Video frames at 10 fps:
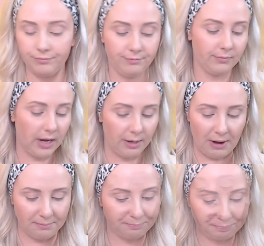
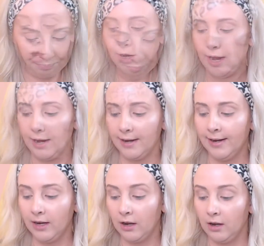Anyway, okay,
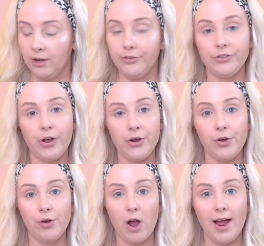
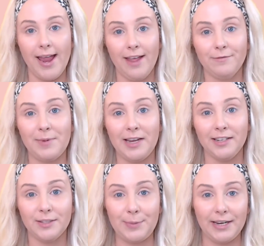so I have been
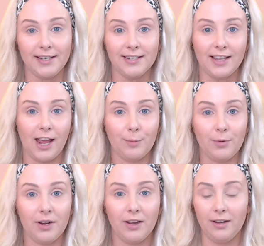speaking to the
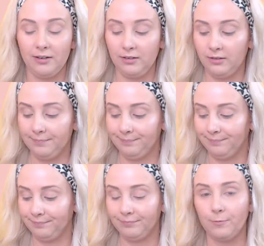camera
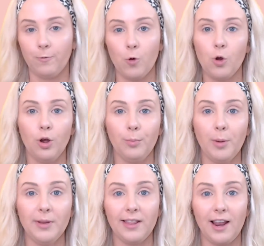for
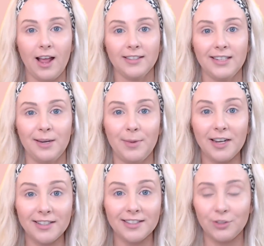probably the last 10
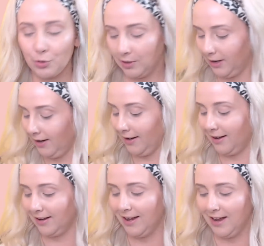minutes
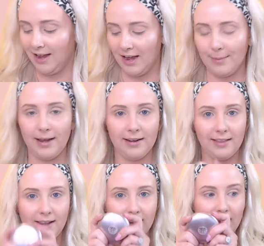talking about
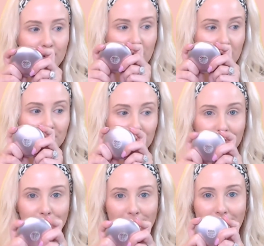the Kpop
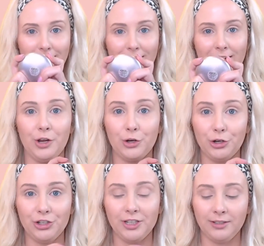illuminating
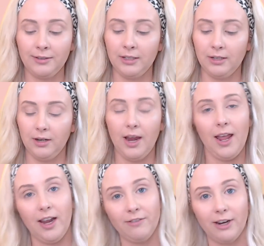cushion,
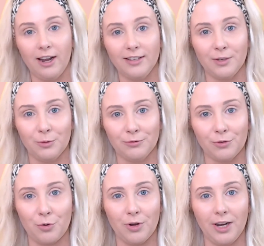and I realized I wasn't
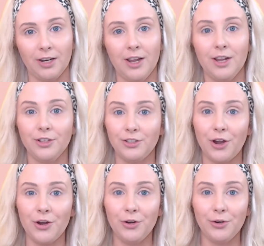recording.
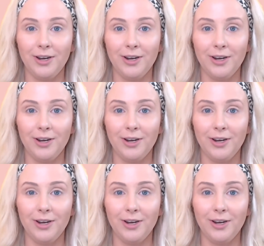So